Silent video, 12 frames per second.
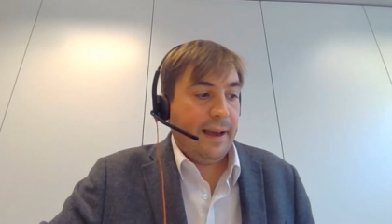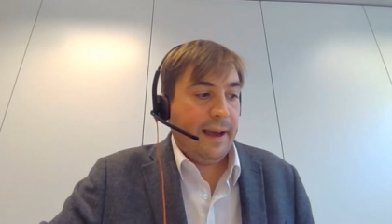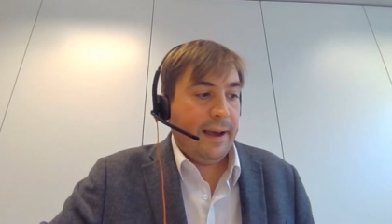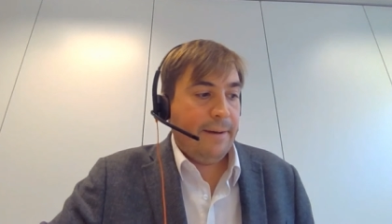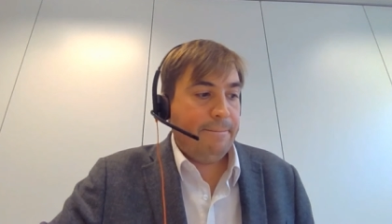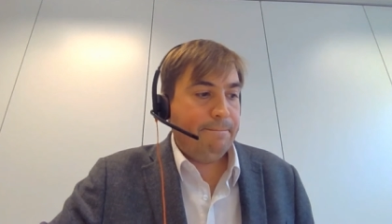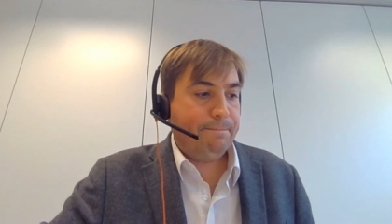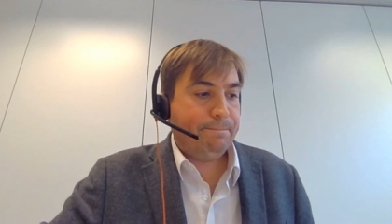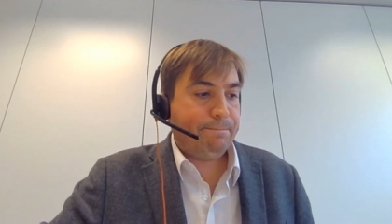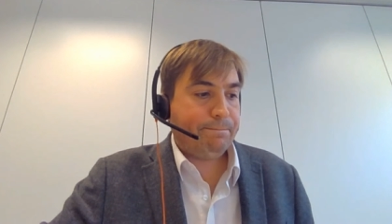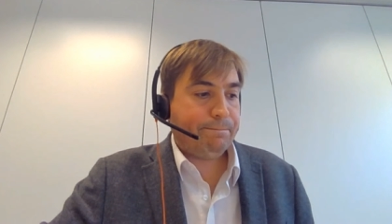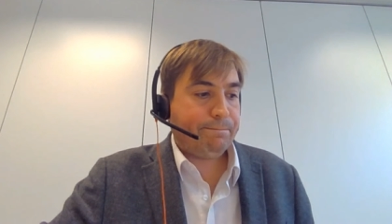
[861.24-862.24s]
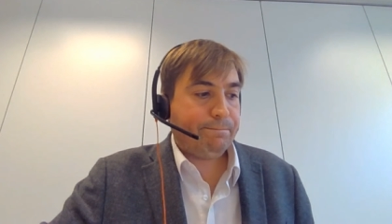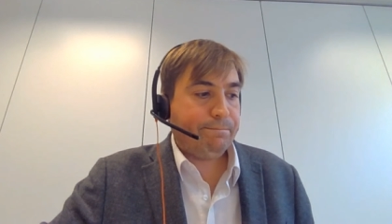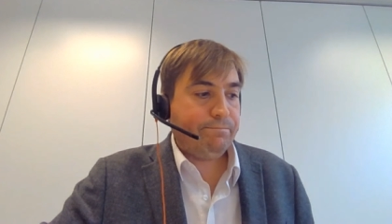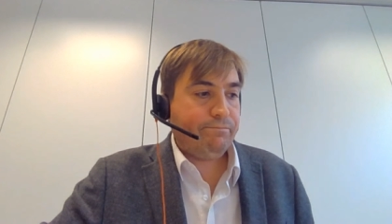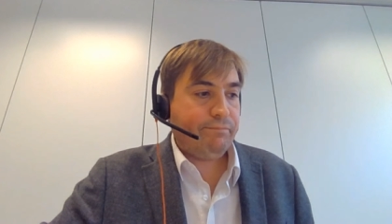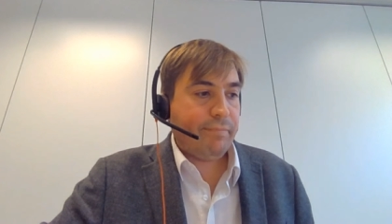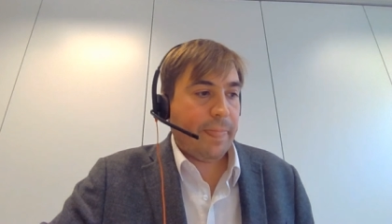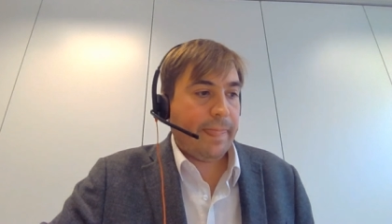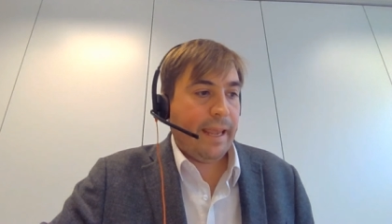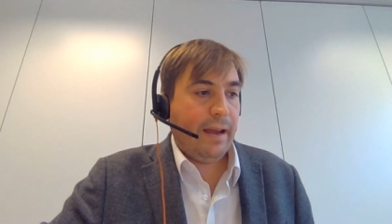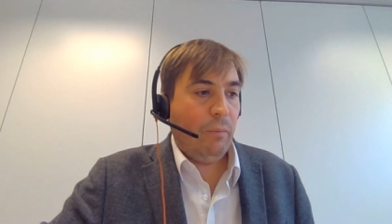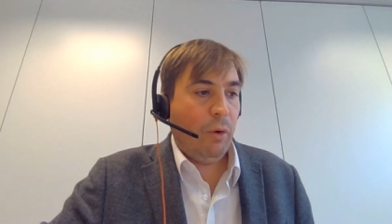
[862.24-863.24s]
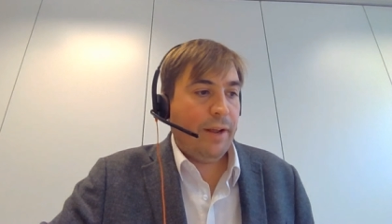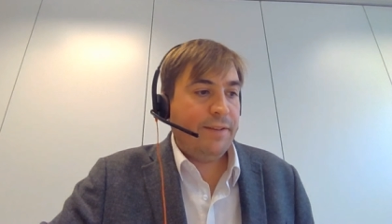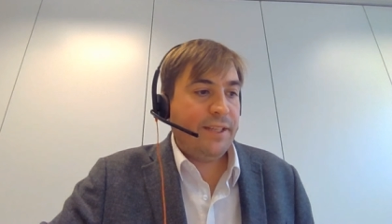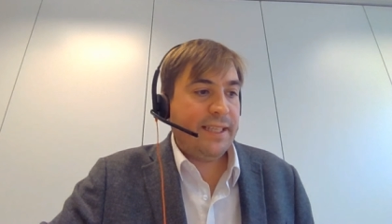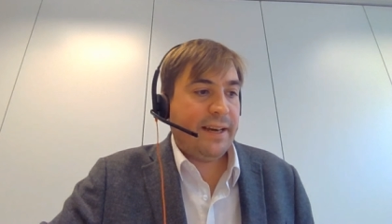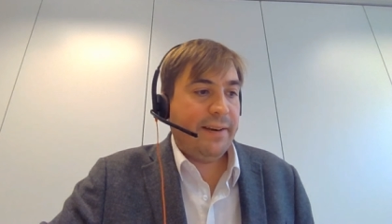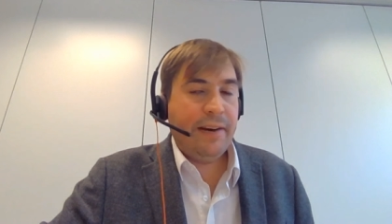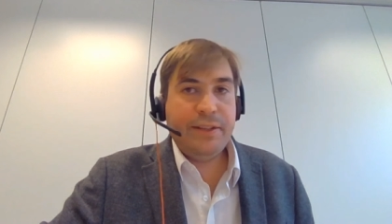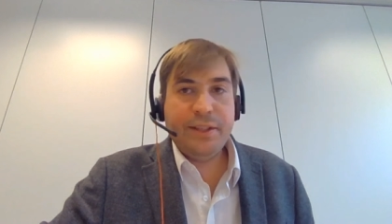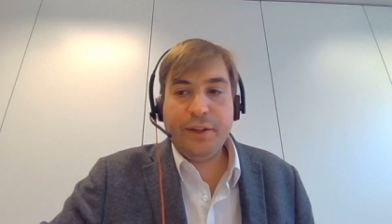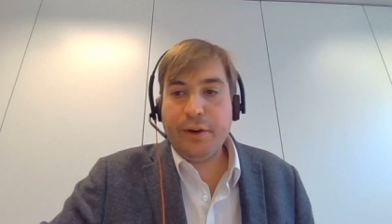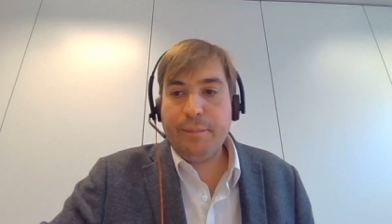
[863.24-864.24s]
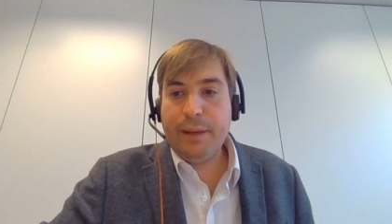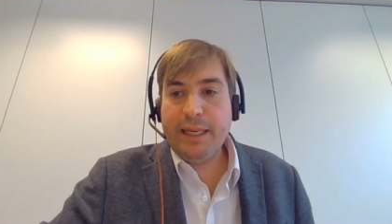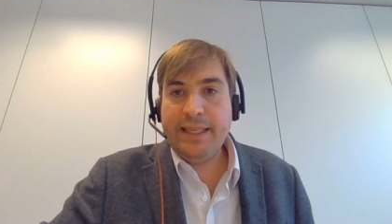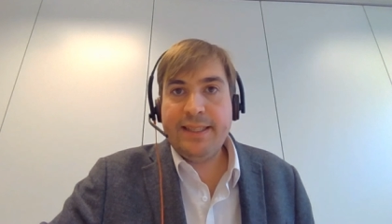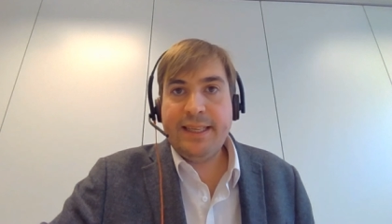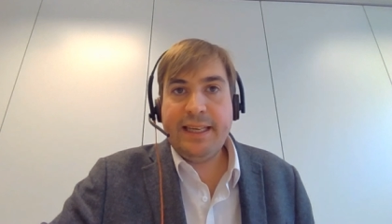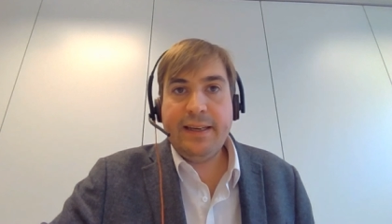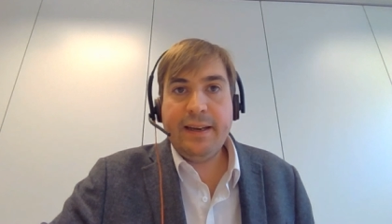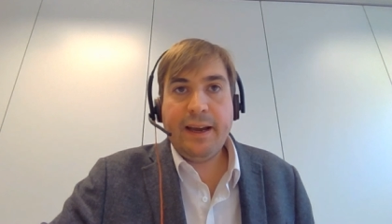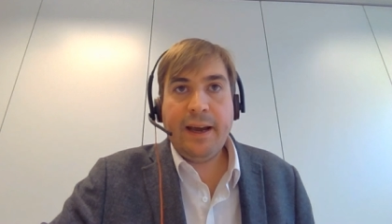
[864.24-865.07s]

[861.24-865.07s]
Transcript: Um, what I've set out here isn't the complete scene.